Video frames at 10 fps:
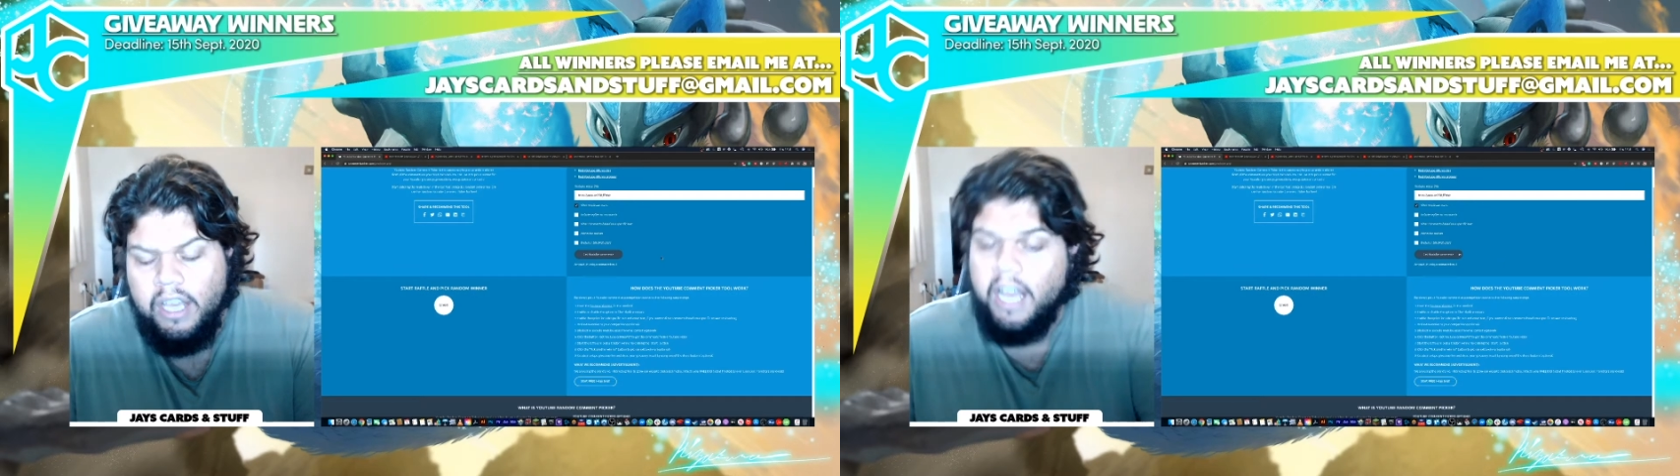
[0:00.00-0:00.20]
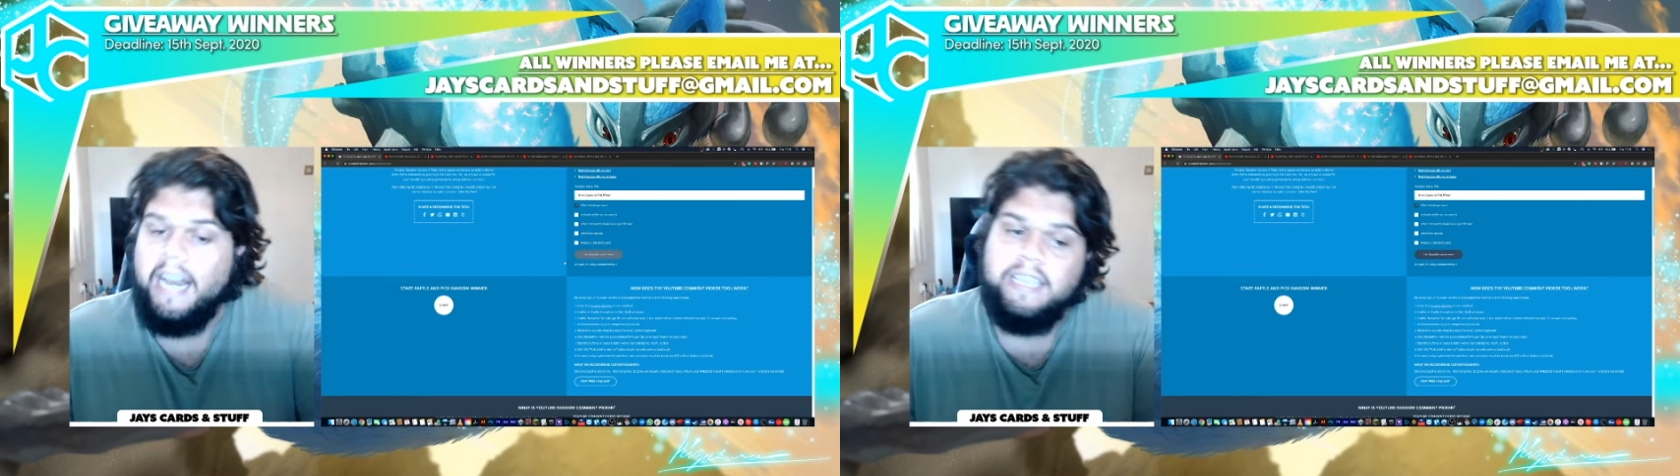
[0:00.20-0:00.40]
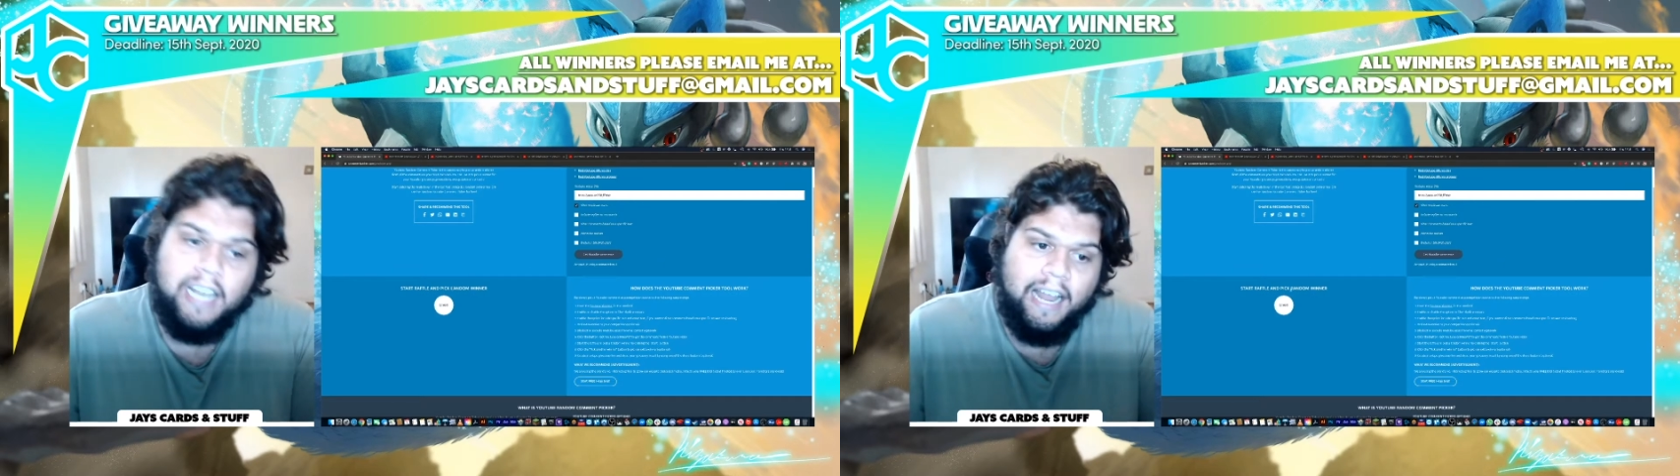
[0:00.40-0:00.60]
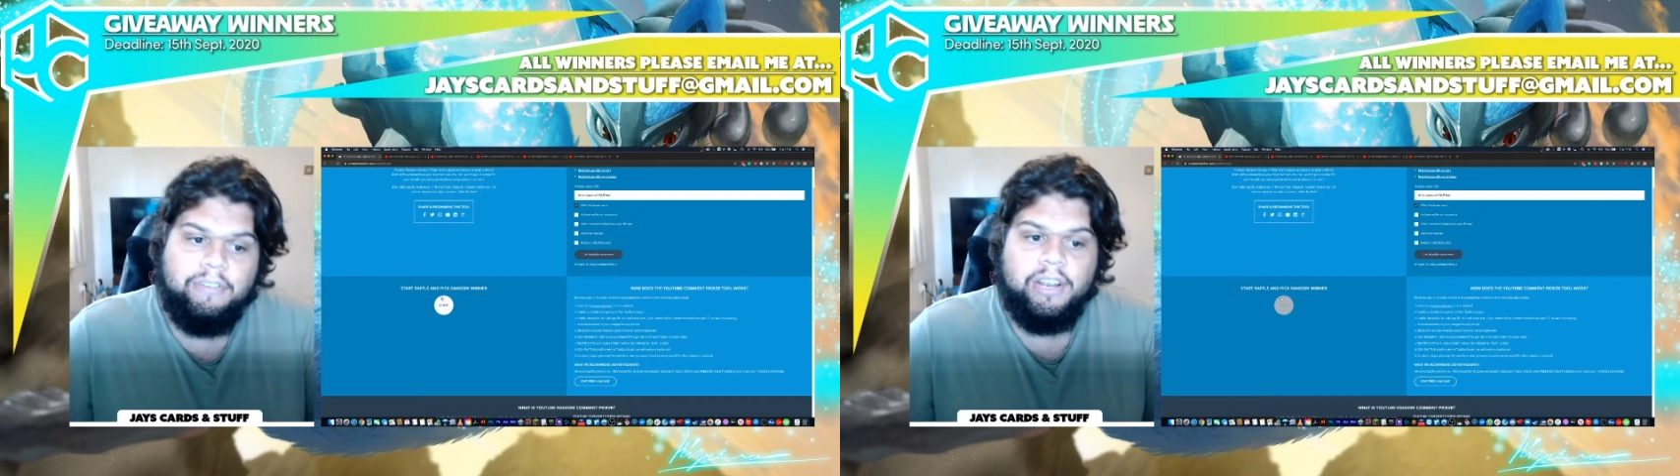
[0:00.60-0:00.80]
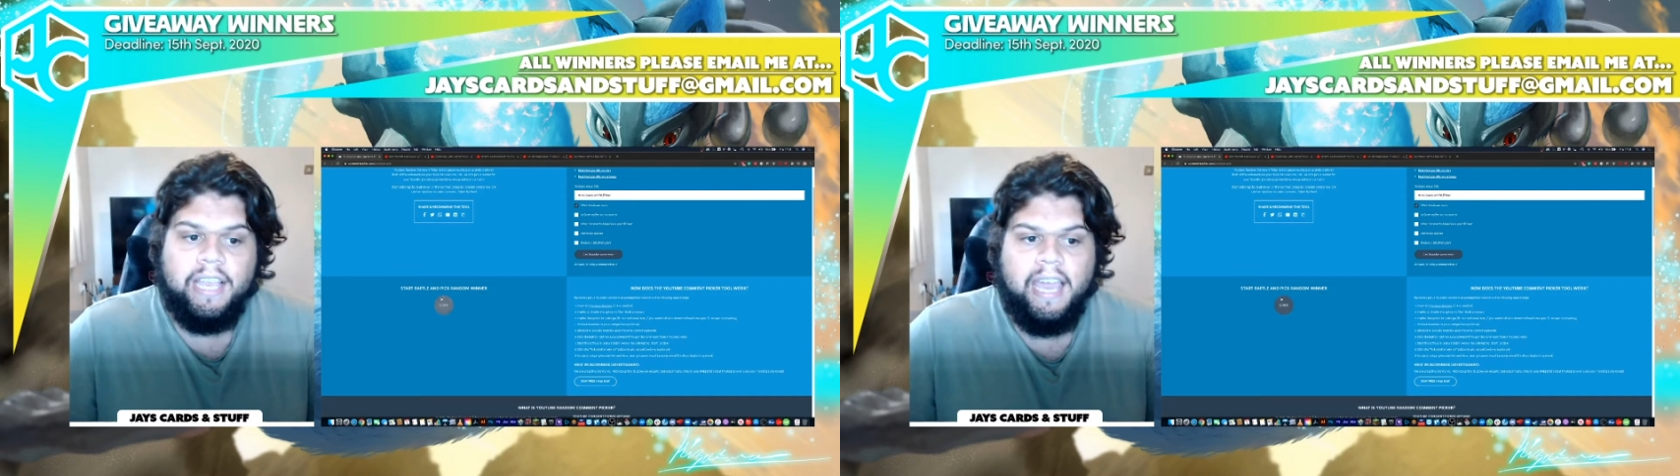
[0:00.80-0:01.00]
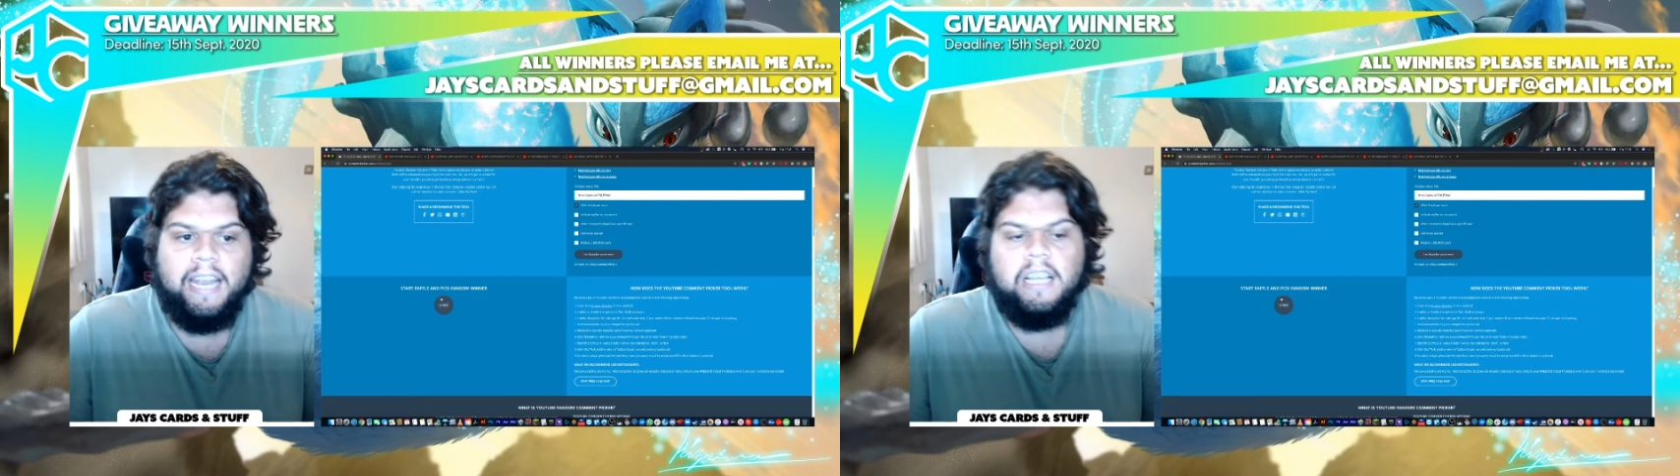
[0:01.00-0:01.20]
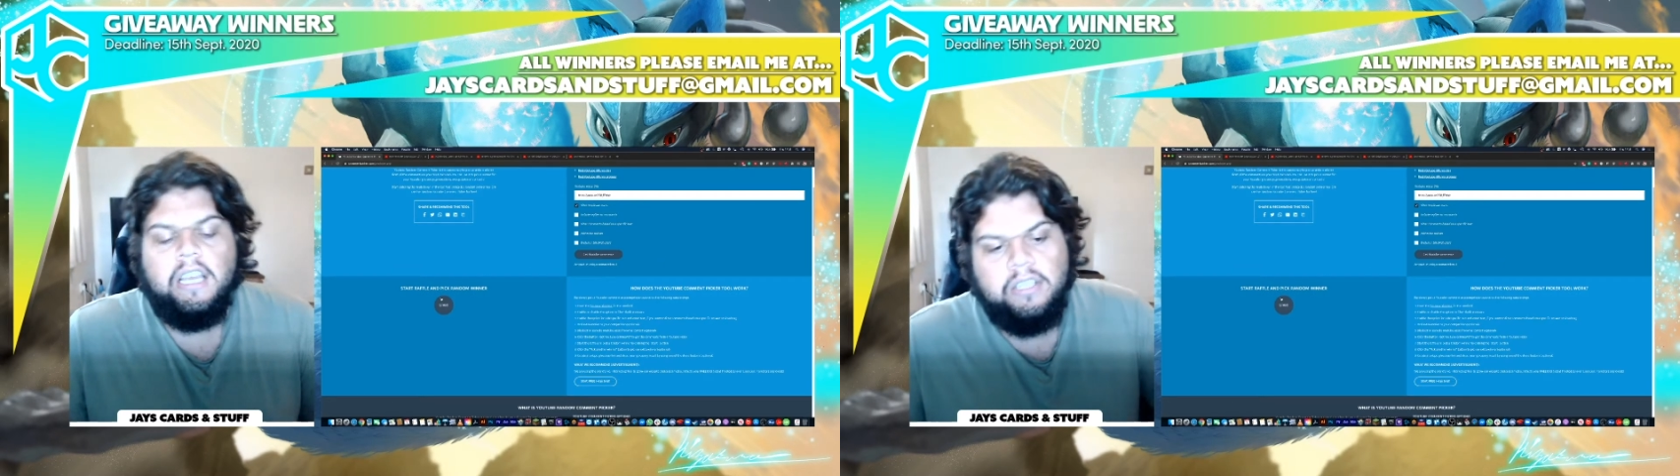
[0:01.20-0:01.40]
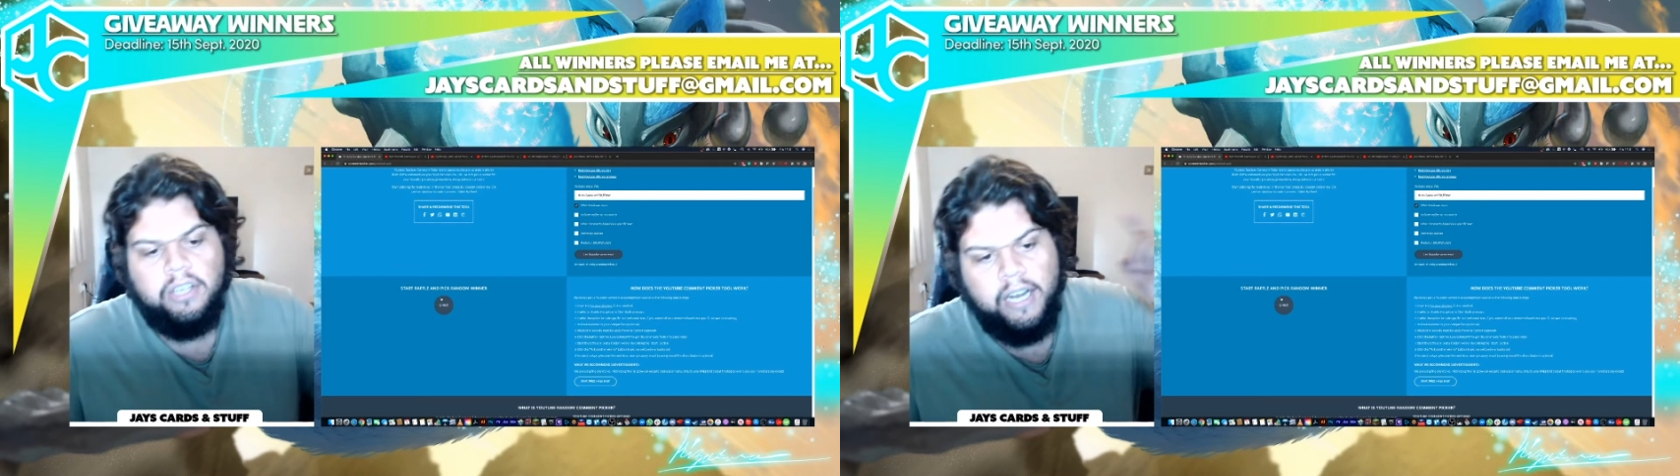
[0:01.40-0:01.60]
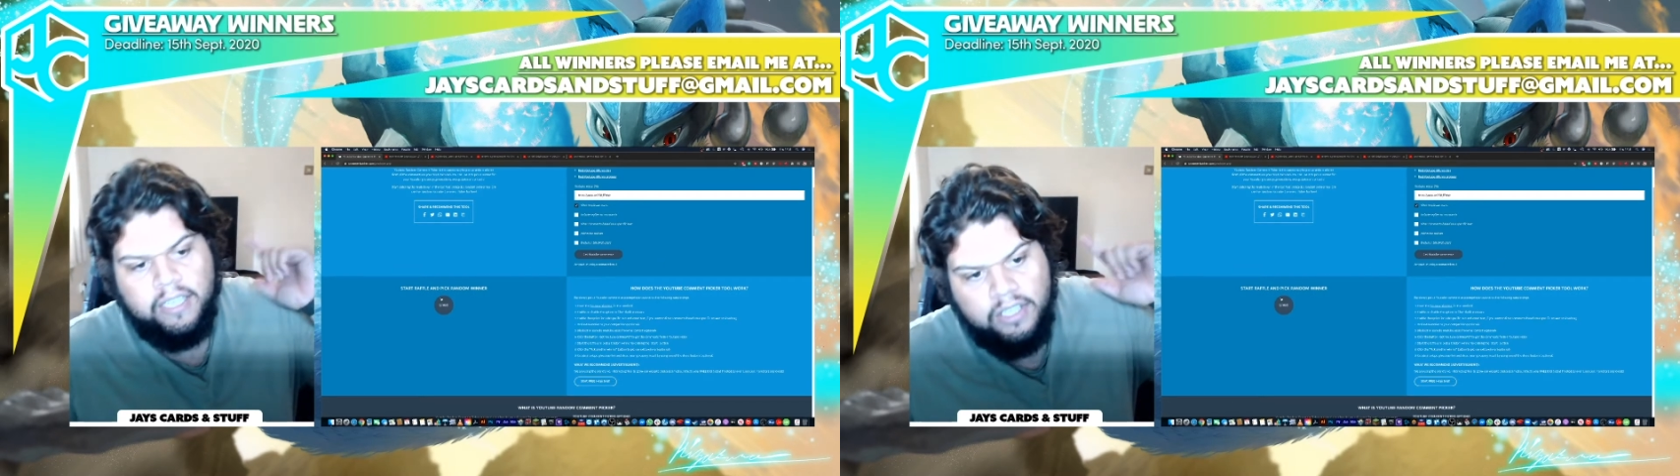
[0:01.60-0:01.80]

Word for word: And it's 11 again. So let's